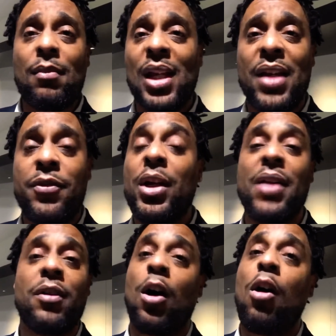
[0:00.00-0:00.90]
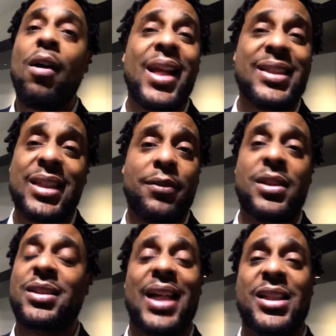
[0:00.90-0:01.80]
If you give her all that stuff she
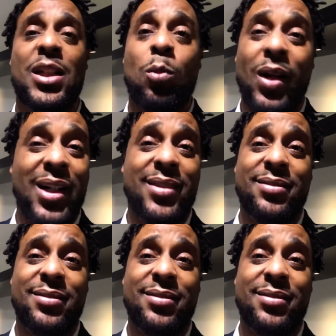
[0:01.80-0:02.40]
say she want,